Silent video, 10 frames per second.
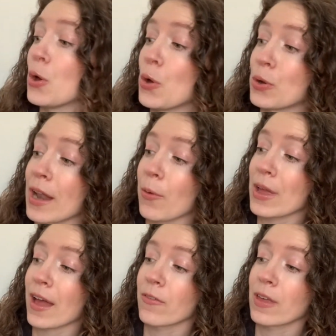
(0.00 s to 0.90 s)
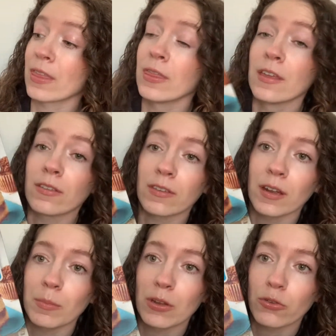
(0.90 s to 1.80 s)
Now we have the
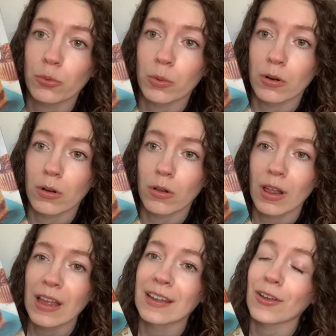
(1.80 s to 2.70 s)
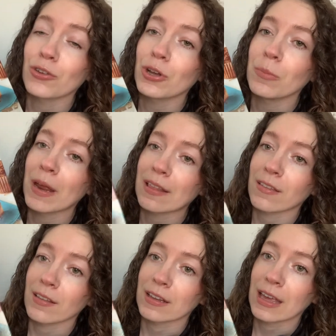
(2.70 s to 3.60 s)
cinnamon swirl. Now you can make this
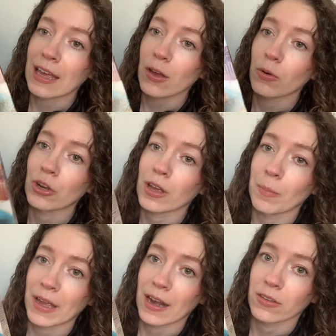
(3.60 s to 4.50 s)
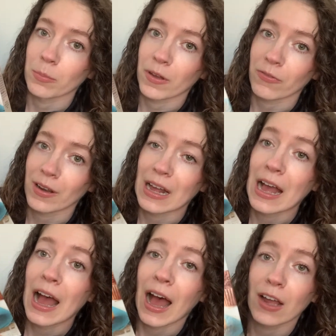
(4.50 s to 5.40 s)
as a cake or you can make it as a muffin.
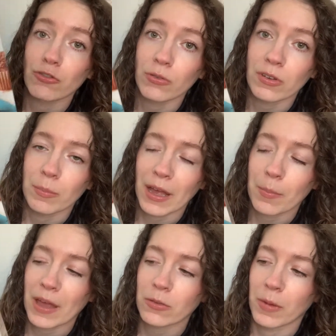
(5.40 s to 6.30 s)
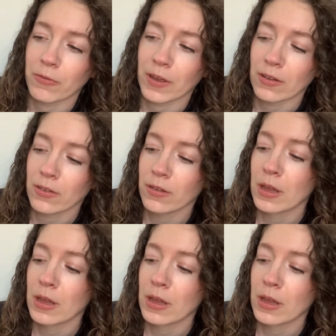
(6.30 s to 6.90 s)
I chose to make them as muffins.